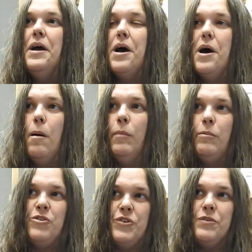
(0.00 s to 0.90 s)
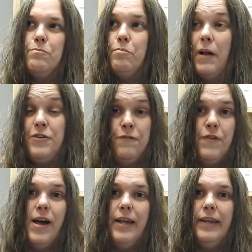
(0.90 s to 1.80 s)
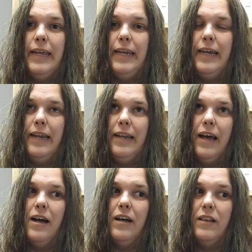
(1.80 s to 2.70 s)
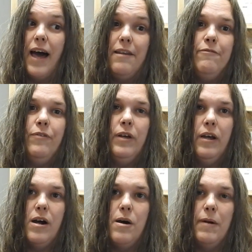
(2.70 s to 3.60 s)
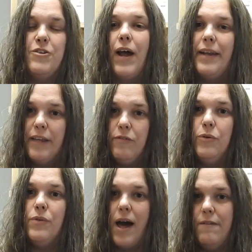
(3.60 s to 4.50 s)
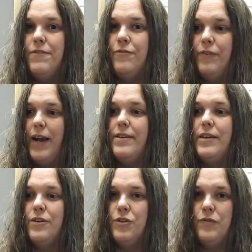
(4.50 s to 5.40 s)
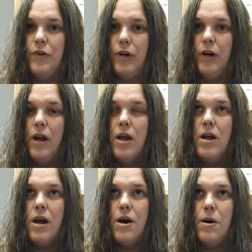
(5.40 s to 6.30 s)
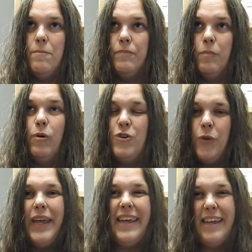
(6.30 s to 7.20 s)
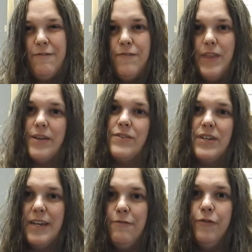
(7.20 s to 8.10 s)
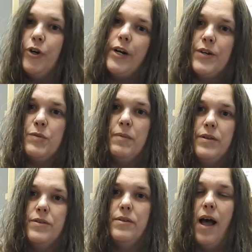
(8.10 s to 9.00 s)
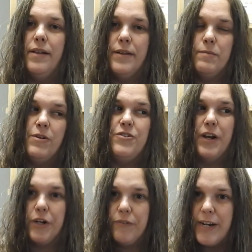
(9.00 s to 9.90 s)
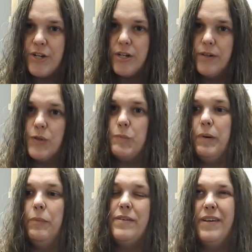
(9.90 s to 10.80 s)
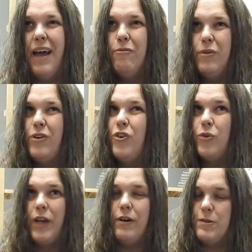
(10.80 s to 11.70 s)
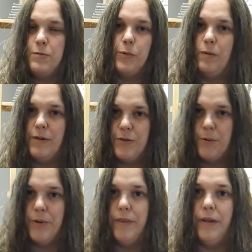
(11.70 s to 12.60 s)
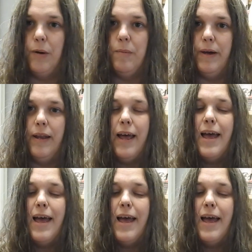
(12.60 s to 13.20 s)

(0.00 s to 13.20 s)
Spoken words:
It was just a bunch of fun, and a lot of, I try to give you a lot of different ideas for more so gift things to give for Christmas, not as much decorations, but we did have 1 or 2 Christmas ornaments thrown in there. But